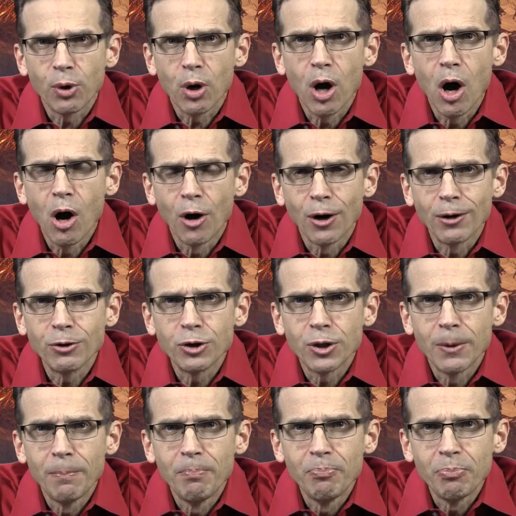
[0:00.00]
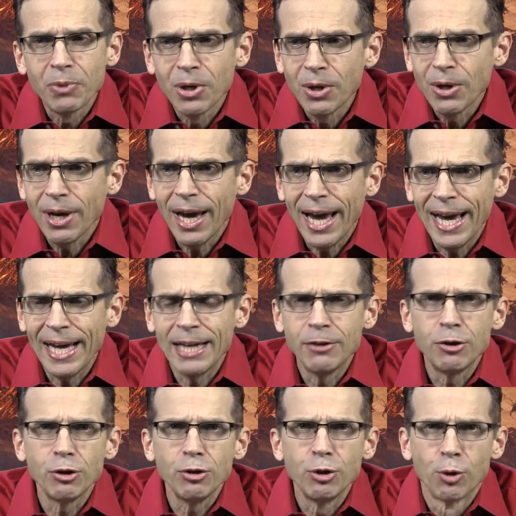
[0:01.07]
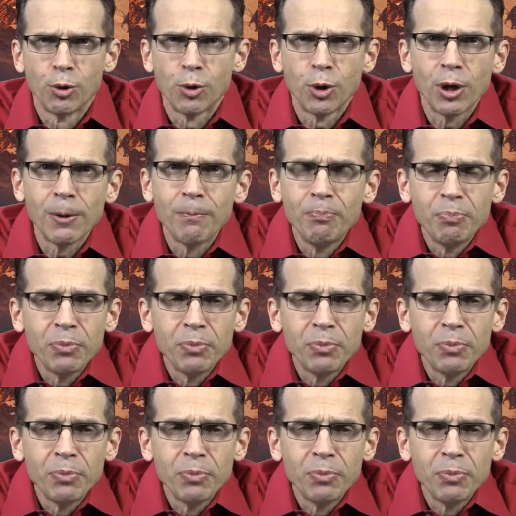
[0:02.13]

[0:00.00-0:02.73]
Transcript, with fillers: heart and your